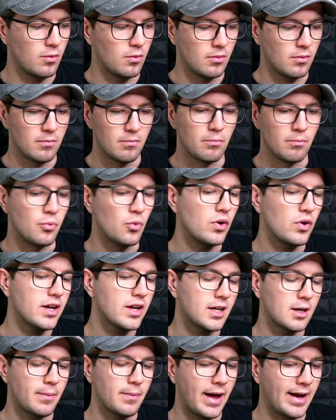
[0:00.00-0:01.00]

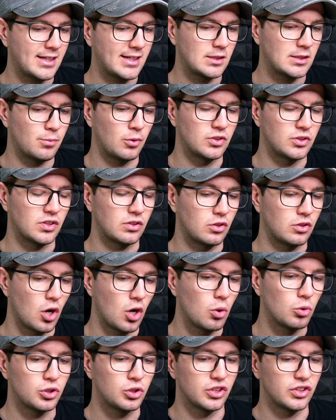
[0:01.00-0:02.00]
breakup experts and
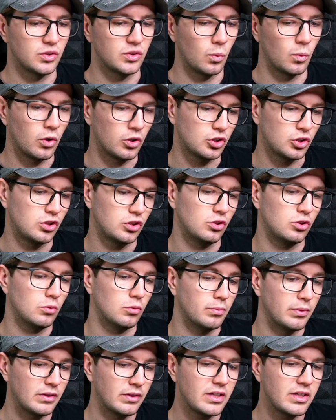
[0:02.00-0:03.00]
coaches want you to
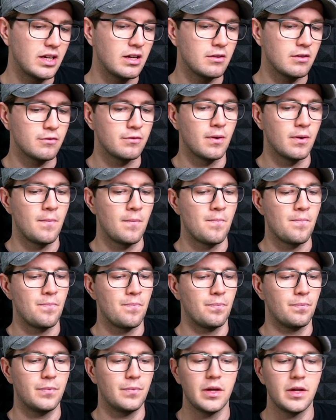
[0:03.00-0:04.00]
believe,
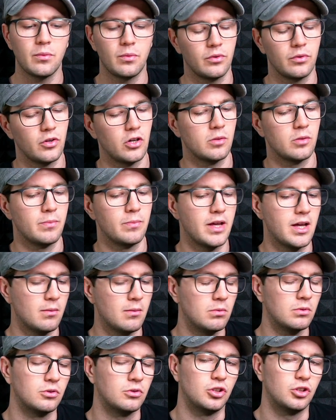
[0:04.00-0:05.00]
they will not be
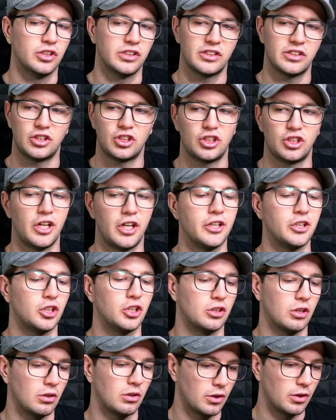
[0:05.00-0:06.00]
able to just change
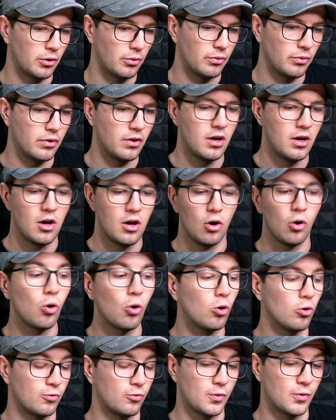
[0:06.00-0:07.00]
it alone
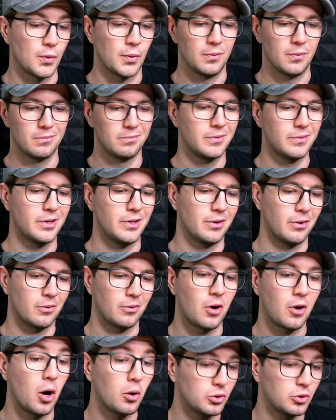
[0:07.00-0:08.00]
or through,
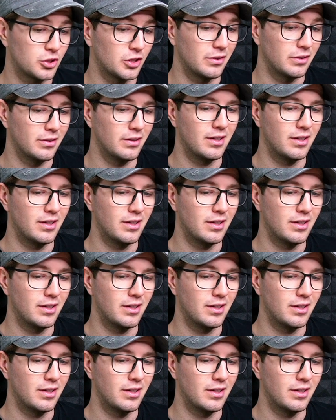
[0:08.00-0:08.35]
coaching.